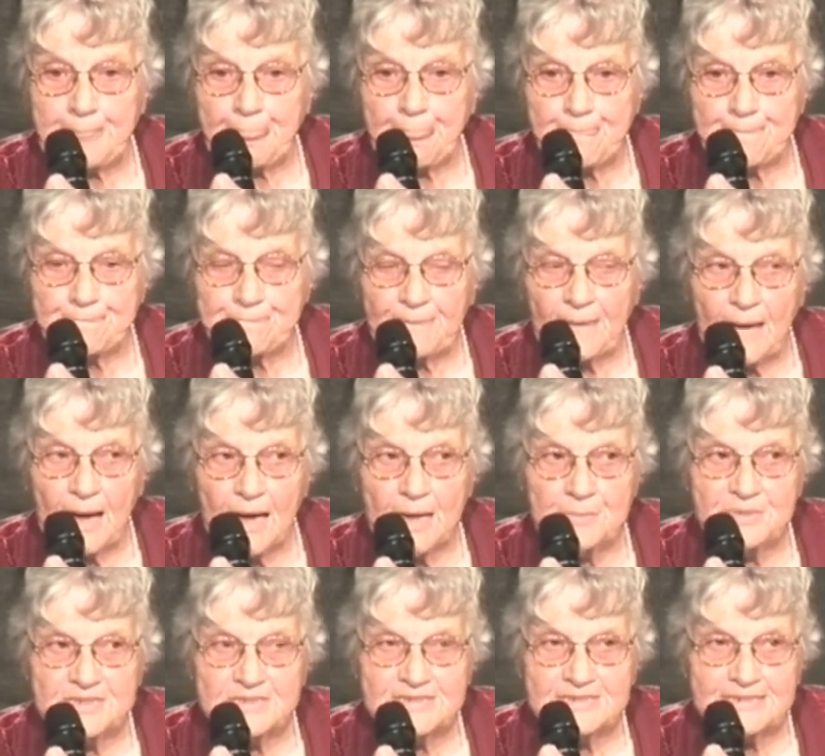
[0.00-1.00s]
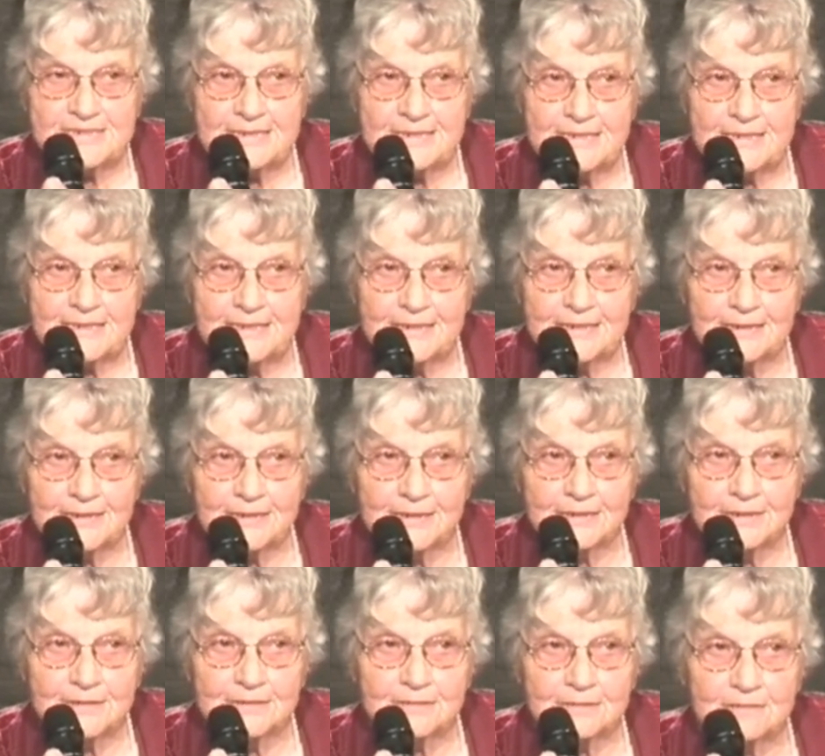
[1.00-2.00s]
I've been singing a little
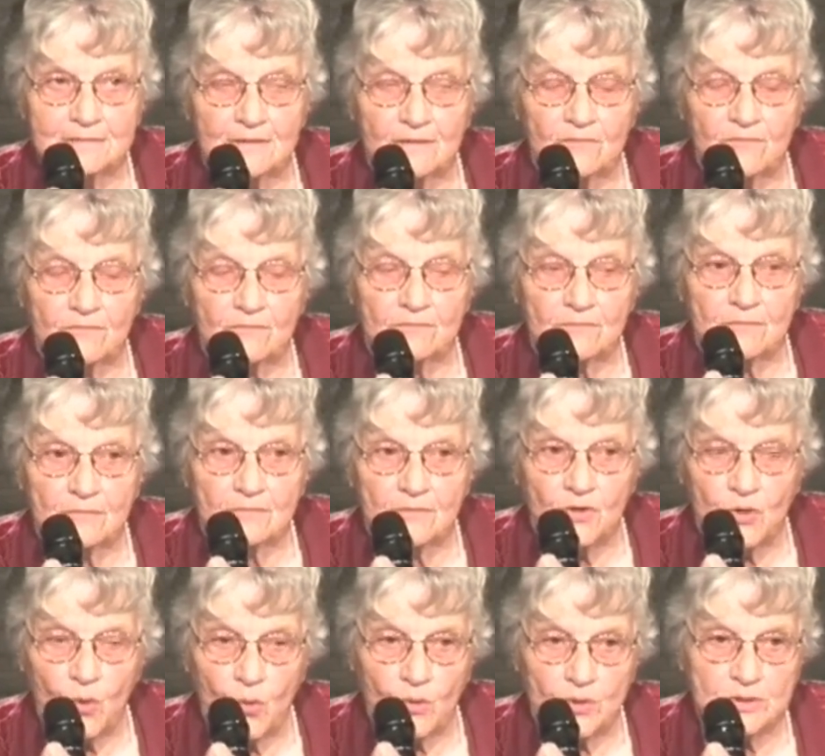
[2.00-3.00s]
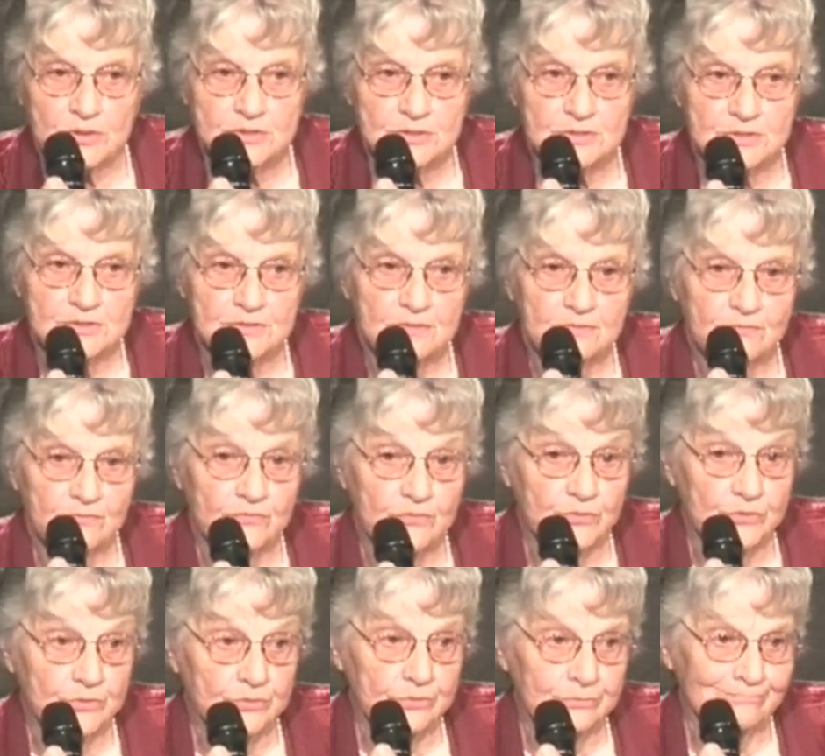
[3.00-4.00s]
chorus for
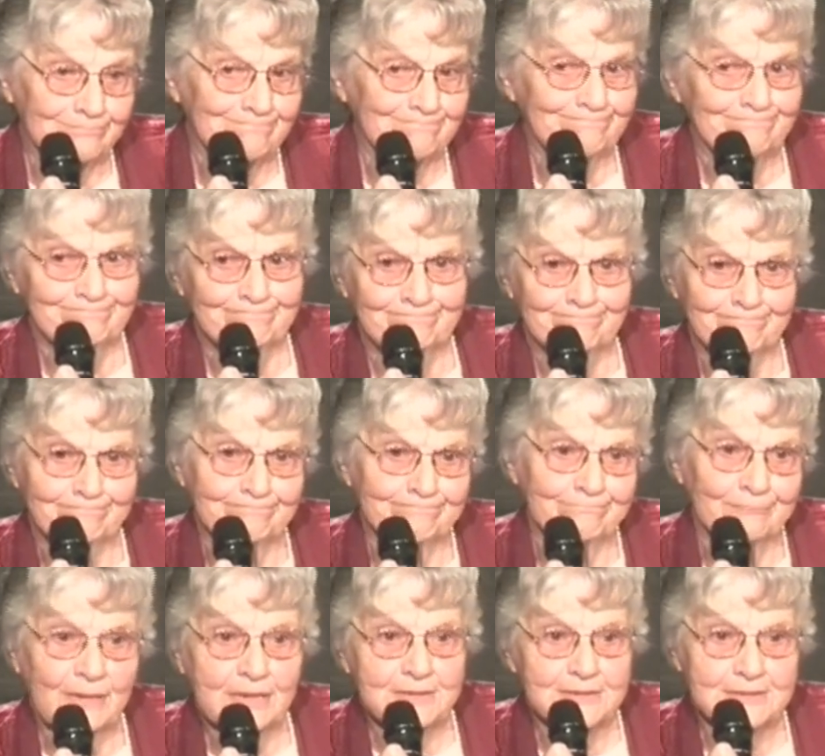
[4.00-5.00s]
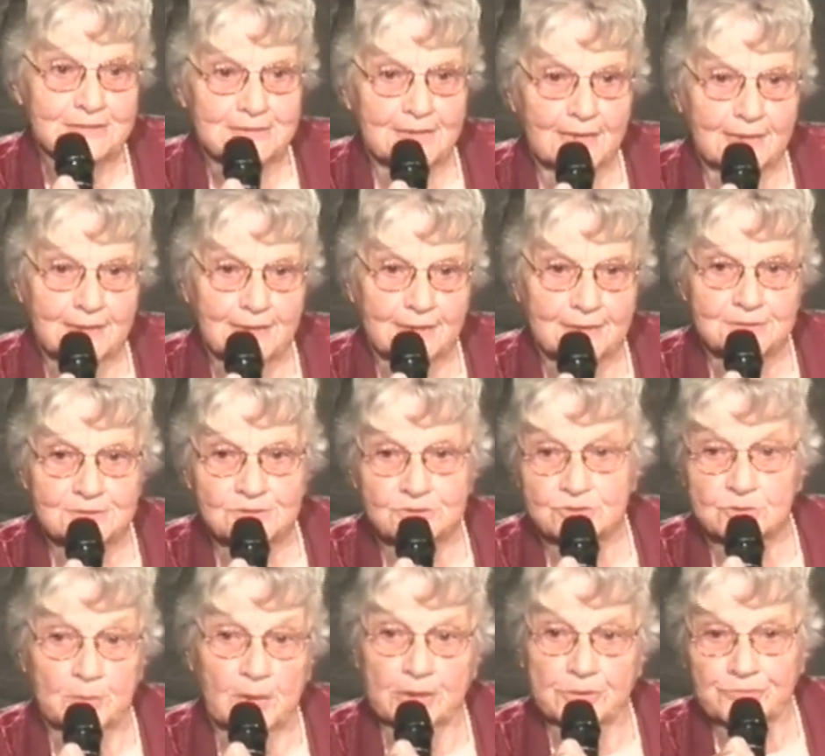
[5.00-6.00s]
months, I guess, to
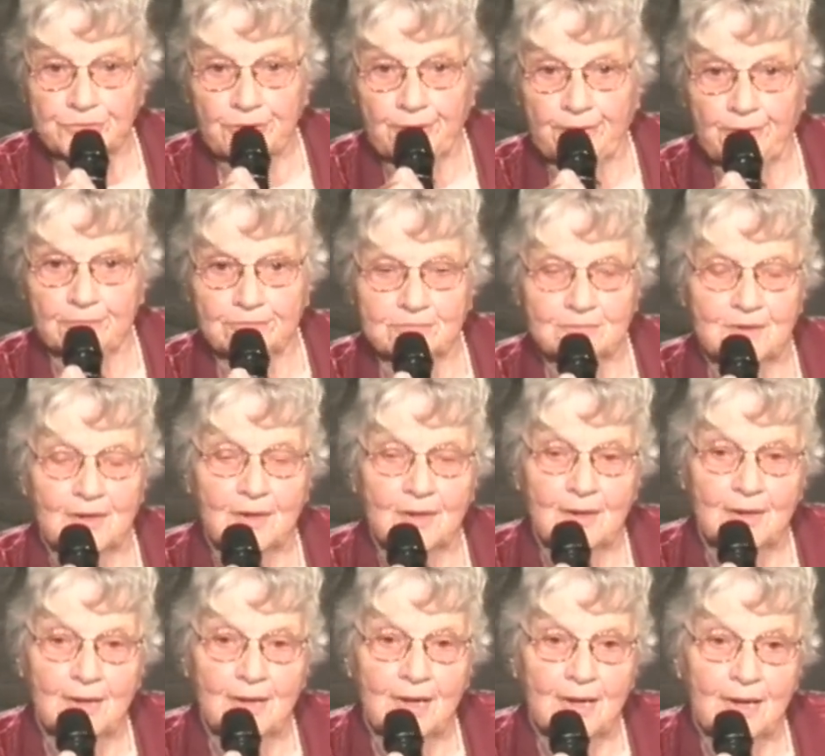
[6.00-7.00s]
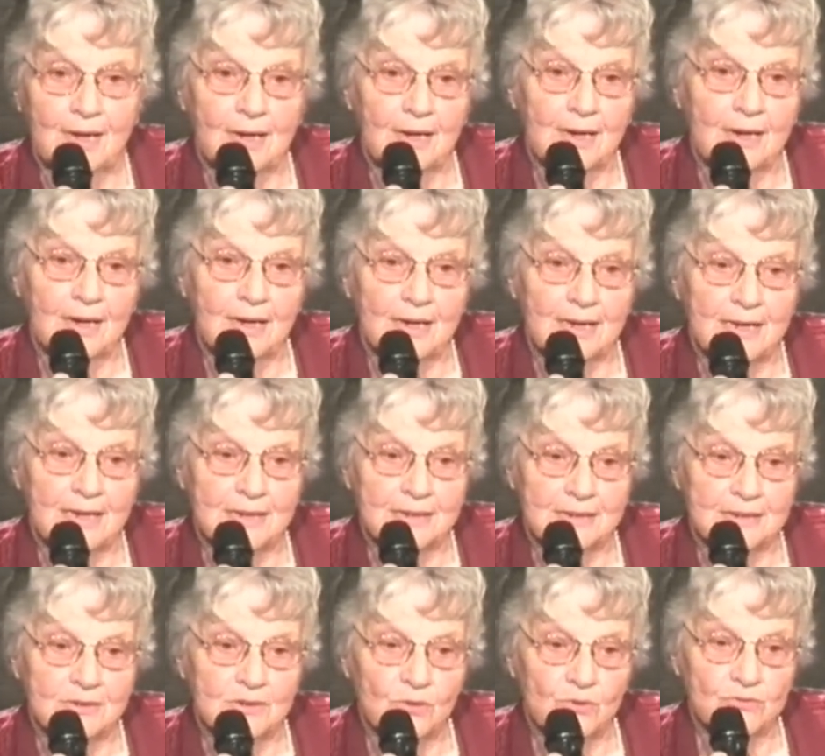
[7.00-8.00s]
myself. And it
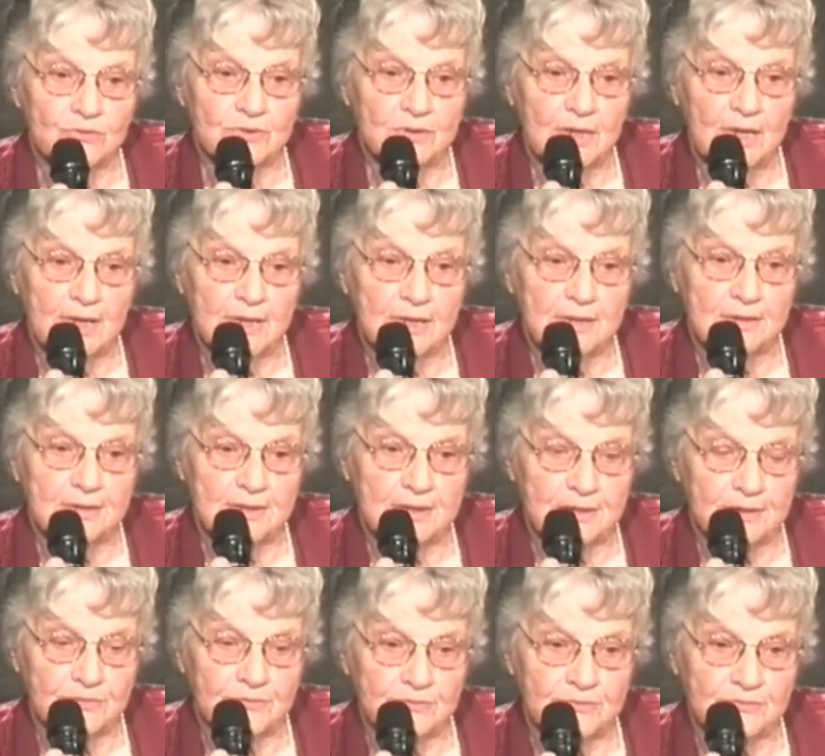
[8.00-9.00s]
goes like this